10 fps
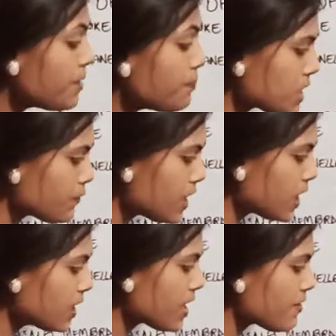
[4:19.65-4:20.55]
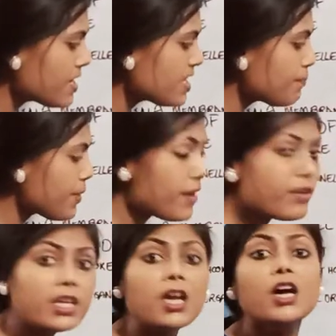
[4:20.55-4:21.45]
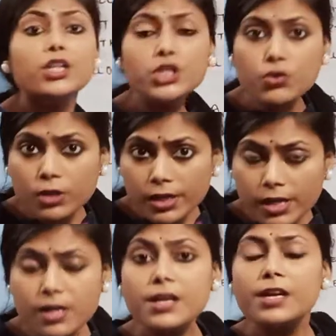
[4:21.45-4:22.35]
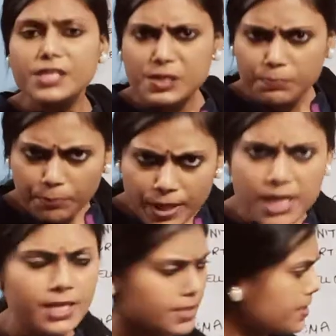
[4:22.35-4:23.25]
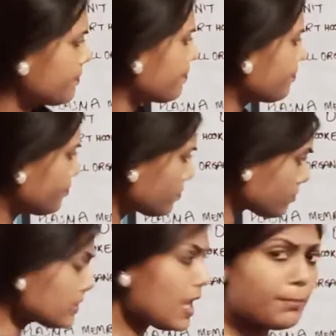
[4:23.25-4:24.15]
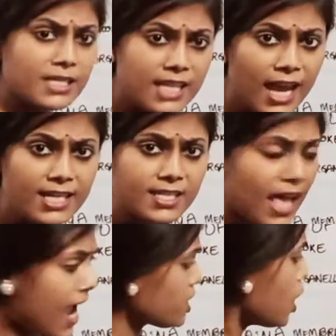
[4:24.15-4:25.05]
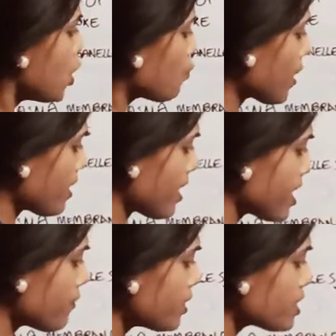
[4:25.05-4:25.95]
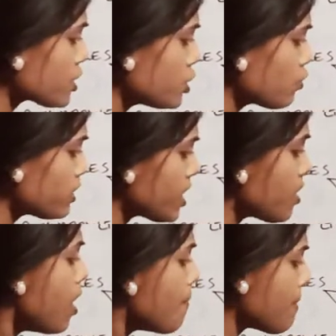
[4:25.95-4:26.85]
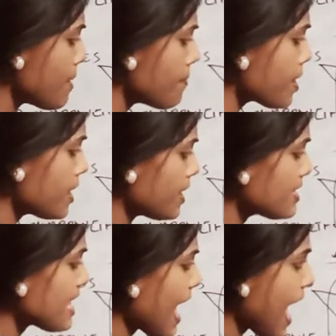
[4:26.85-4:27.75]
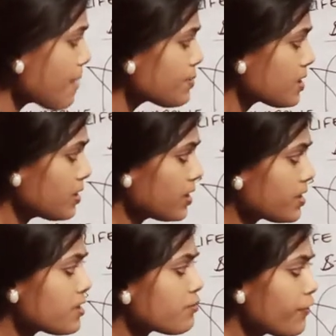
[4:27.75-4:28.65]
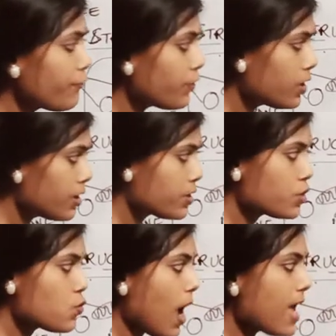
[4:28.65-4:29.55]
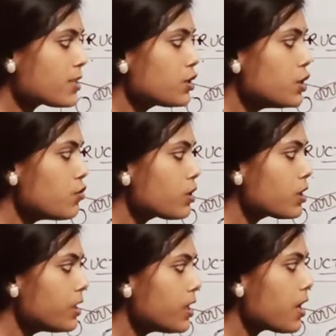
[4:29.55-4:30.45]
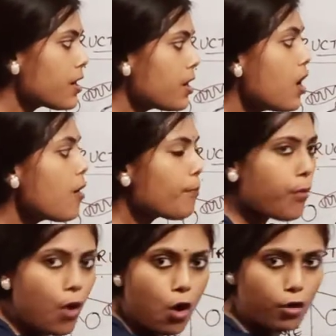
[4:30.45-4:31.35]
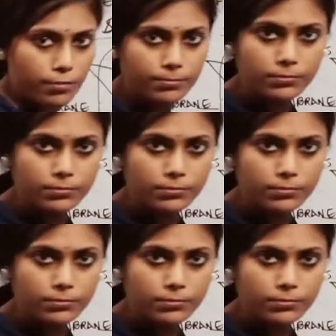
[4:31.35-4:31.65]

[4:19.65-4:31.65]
In between there is the perinuclear space. Besides that, wherever this nuclear membrane is absent, it is referred to as nuclear pore.